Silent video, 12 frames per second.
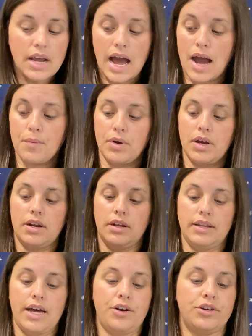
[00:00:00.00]
I would
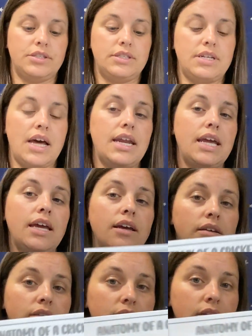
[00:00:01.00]
let her
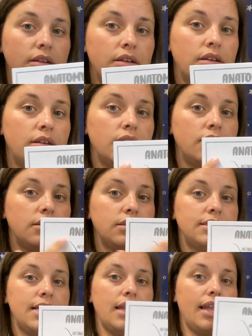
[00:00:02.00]
study,
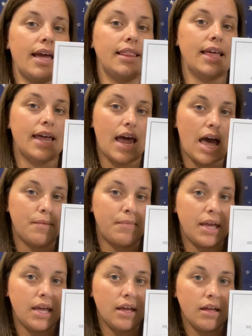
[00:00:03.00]
say like the
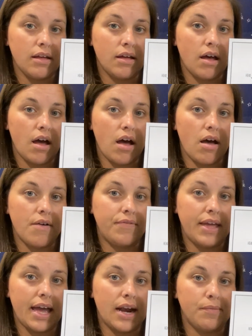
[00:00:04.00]
anatomy of
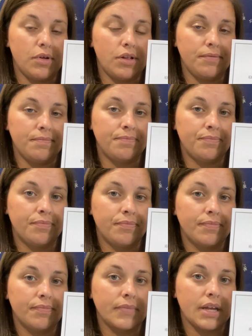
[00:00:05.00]
the animal,
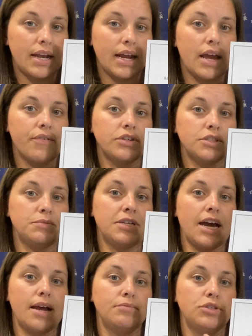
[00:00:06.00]
and I gave her some
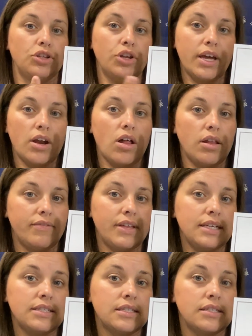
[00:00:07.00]
time to look at all of
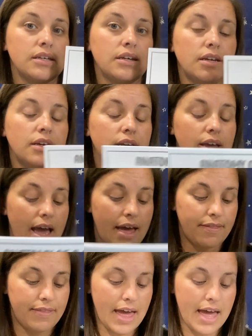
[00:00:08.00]
this.
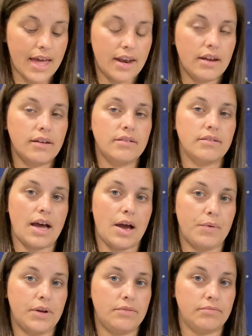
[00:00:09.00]
And then
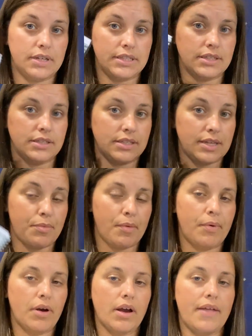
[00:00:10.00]
this is a
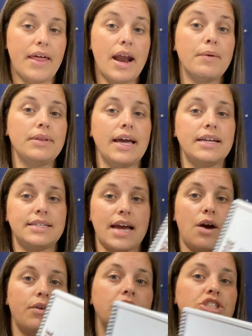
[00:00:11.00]
separate book, and then I would lay it
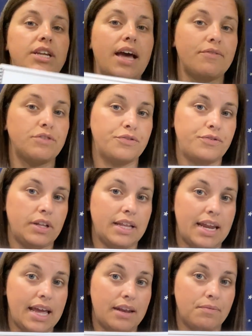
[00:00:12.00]
down and she'd have to fill
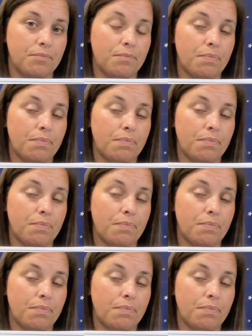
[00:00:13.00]
it in.